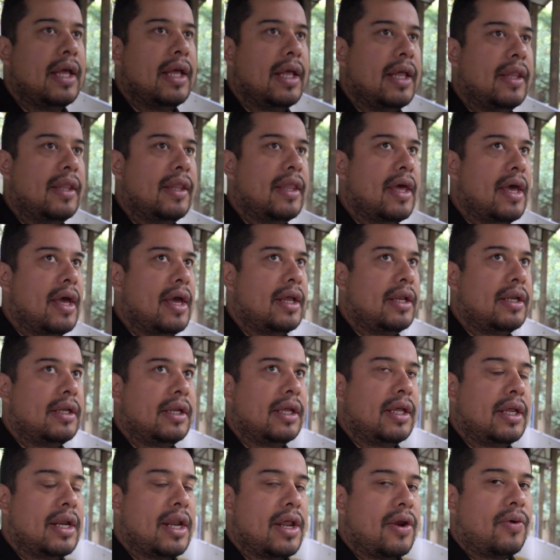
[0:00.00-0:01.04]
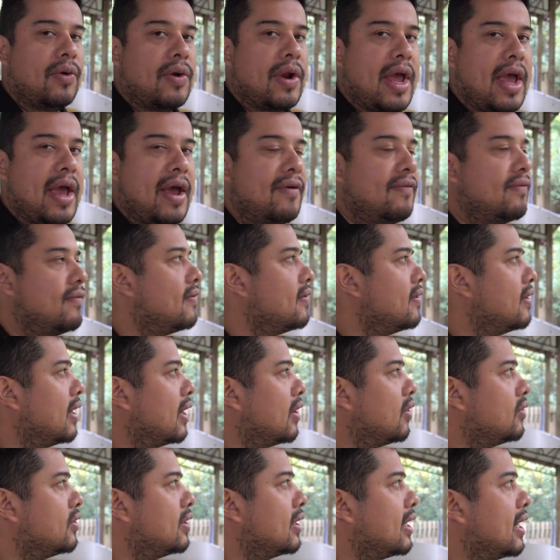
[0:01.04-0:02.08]
and that. And I don't have I
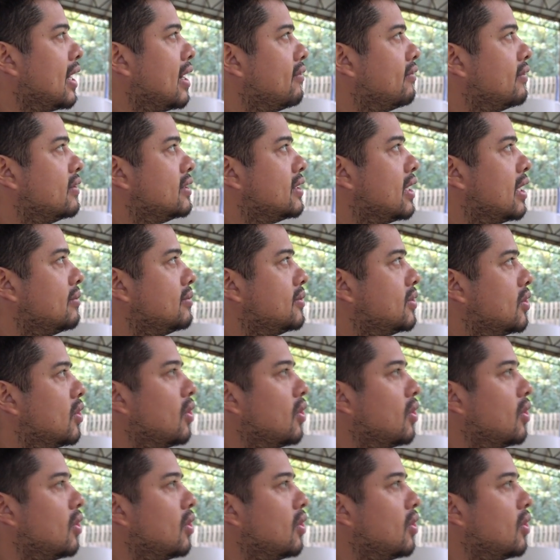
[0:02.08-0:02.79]
don't think I have the time to